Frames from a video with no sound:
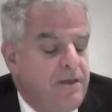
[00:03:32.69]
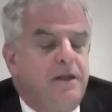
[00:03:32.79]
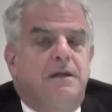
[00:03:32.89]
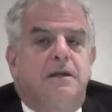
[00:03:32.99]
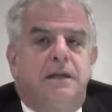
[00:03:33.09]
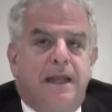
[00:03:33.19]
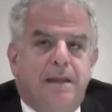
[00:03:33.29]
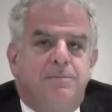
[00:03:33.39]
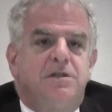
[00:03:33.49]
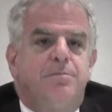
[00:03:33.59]
that
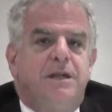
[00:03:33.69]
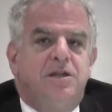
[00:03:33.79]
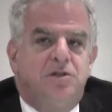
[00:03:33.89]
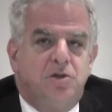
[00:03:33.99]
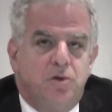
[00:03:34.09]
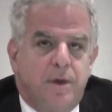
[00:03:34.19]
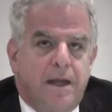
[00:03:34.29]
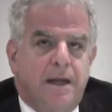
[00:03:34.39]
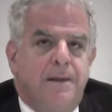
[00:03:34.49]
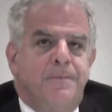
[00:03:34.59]
claim to be
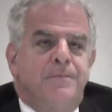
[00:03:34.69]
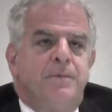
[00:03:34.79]
doing